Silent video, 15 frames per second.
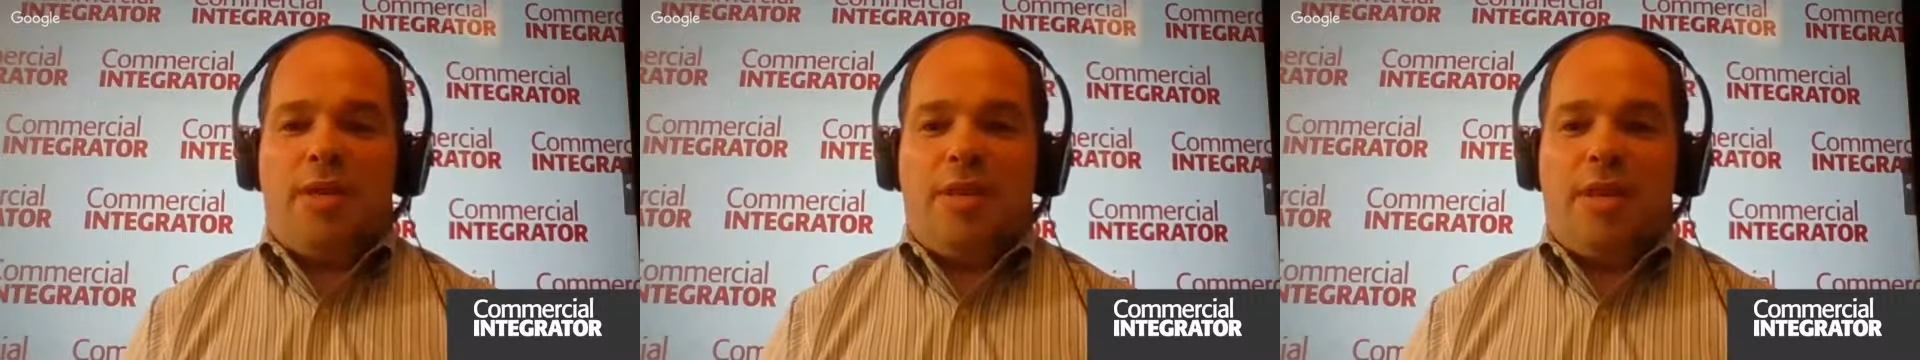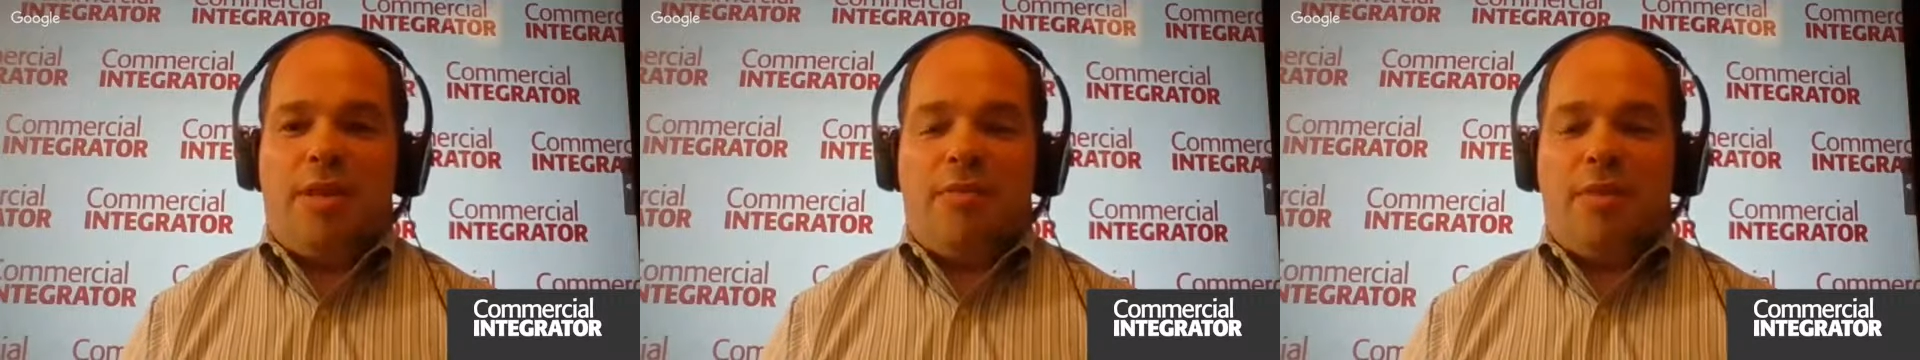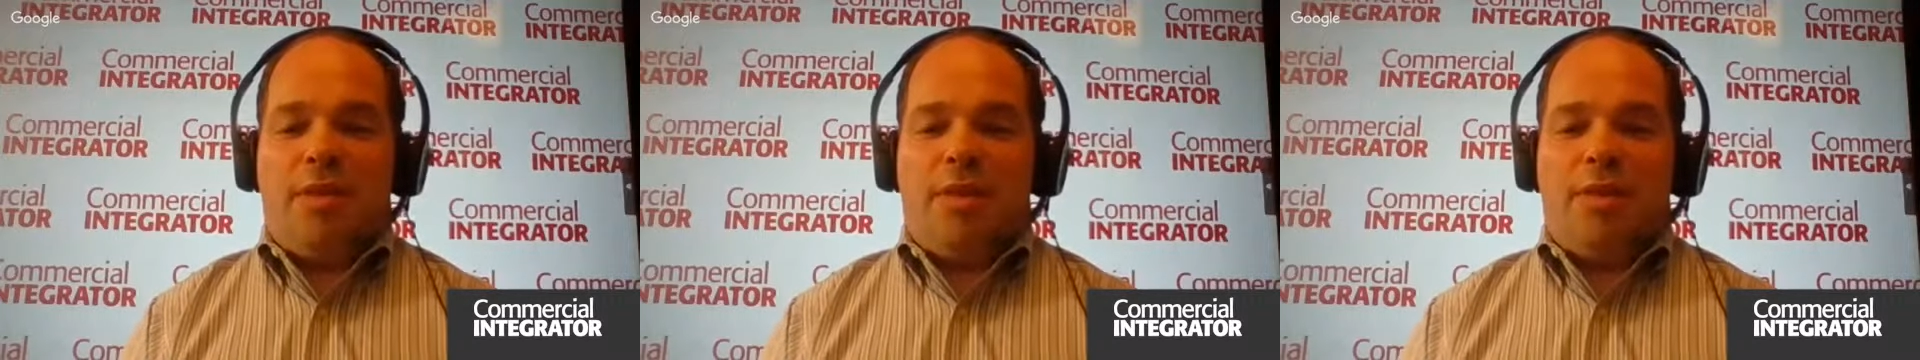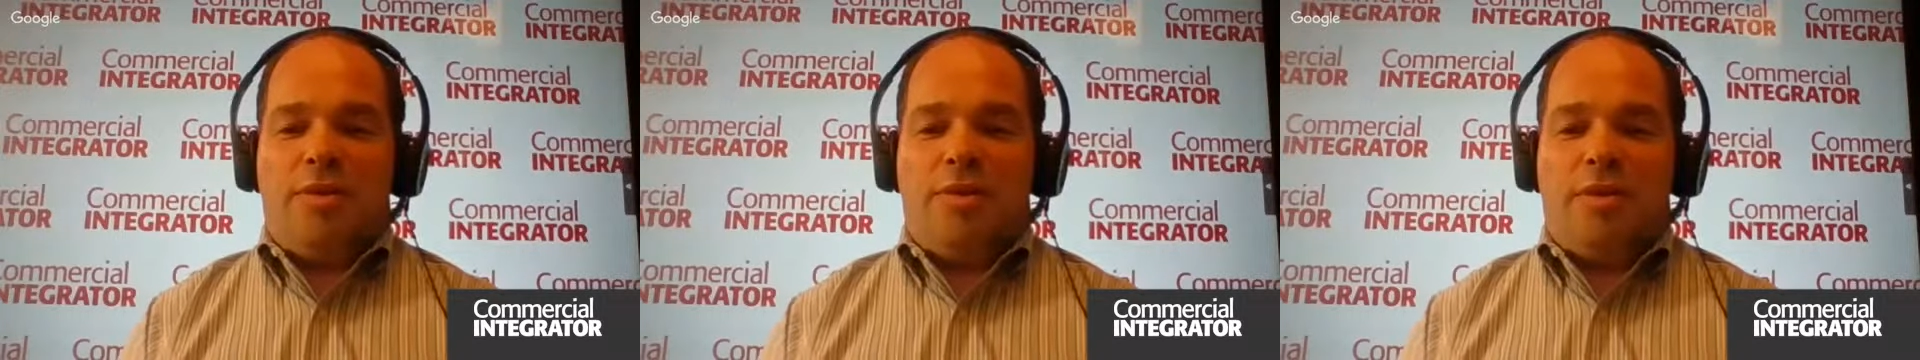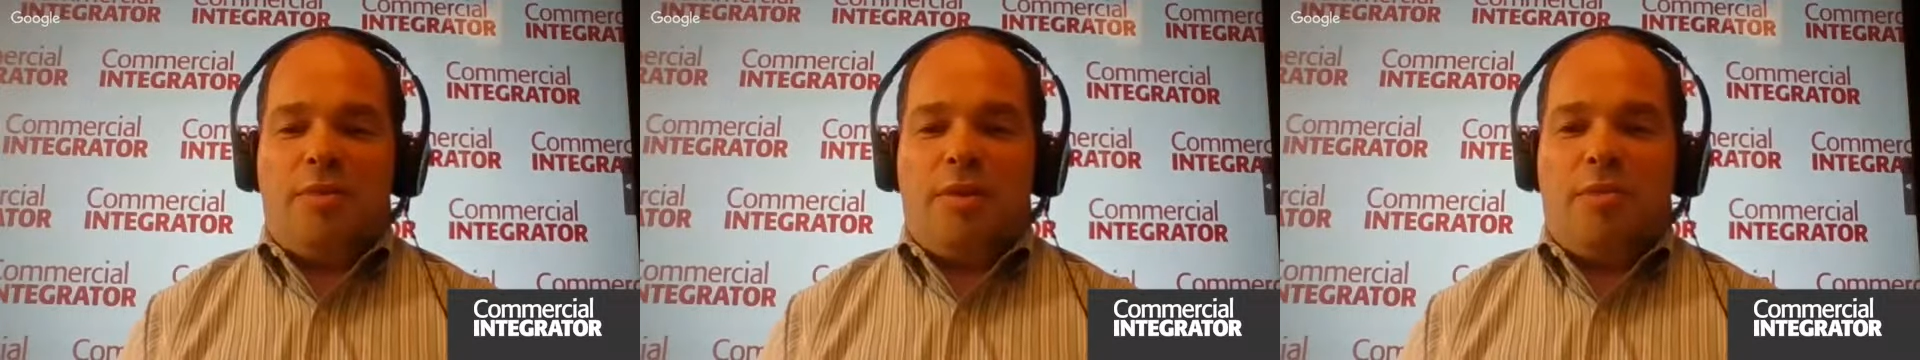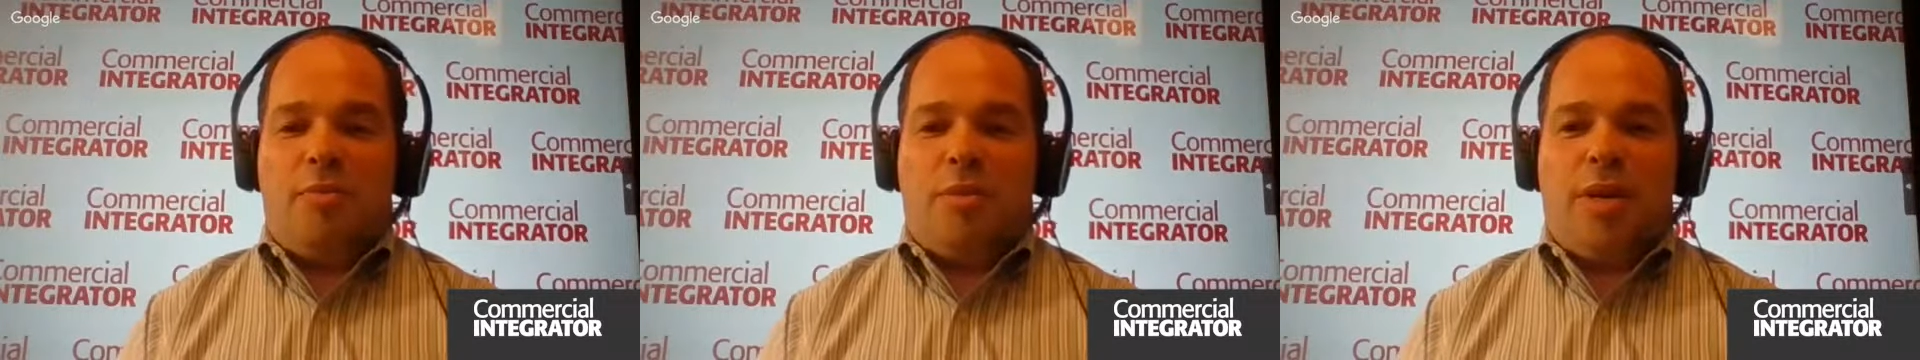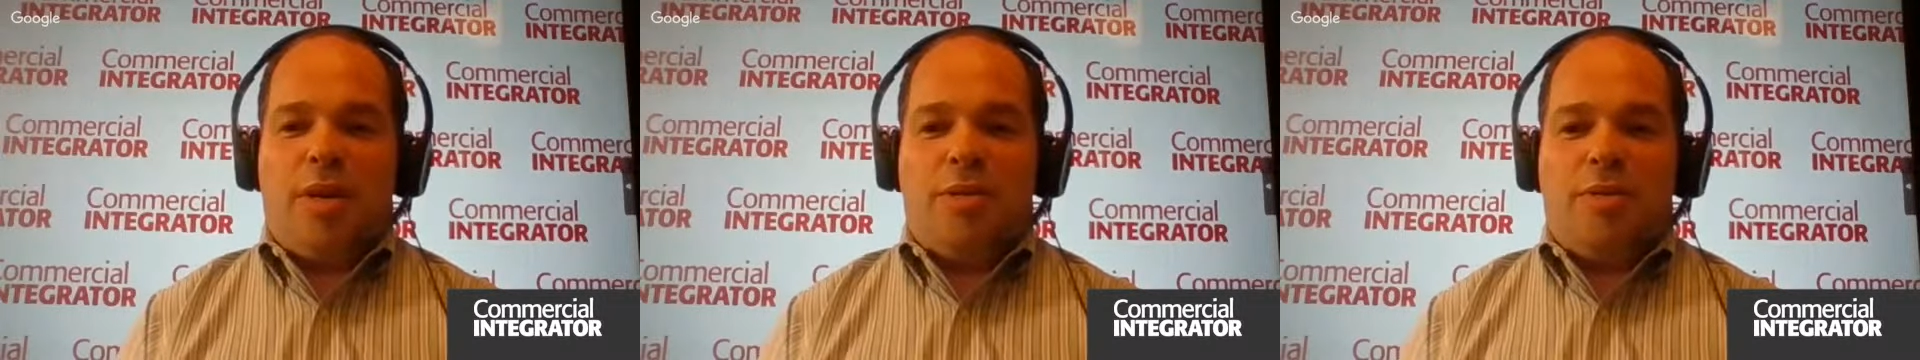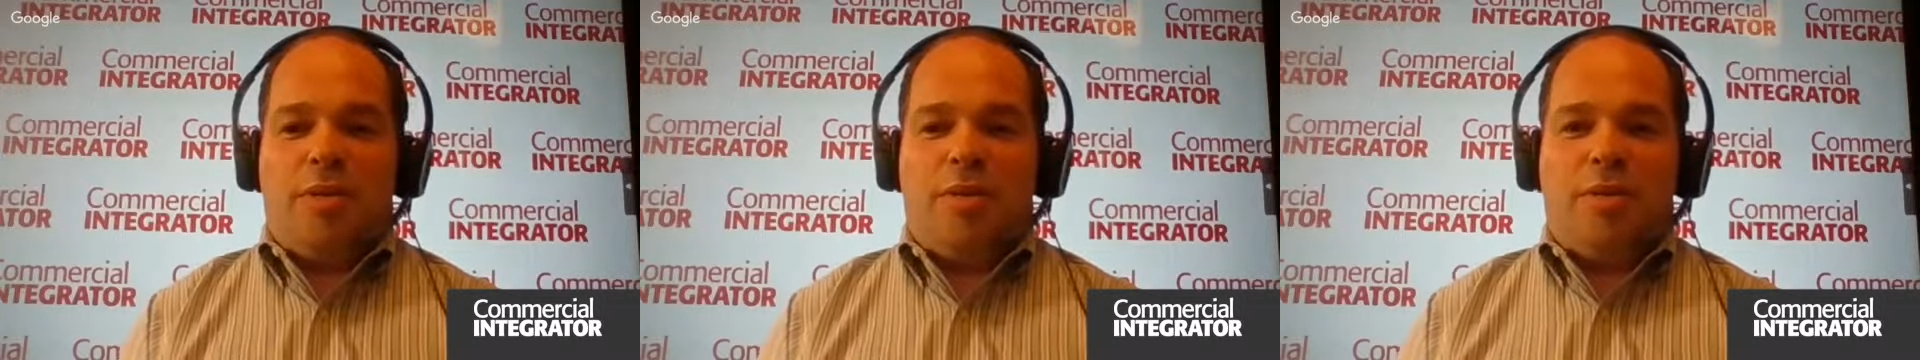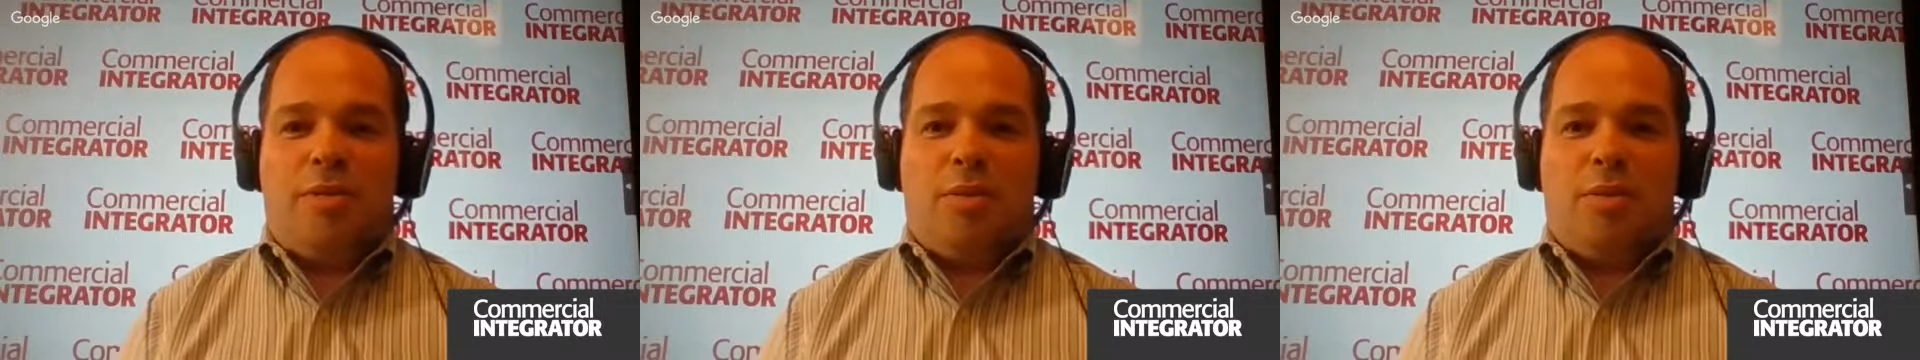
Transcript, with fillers: that everything's in, in place and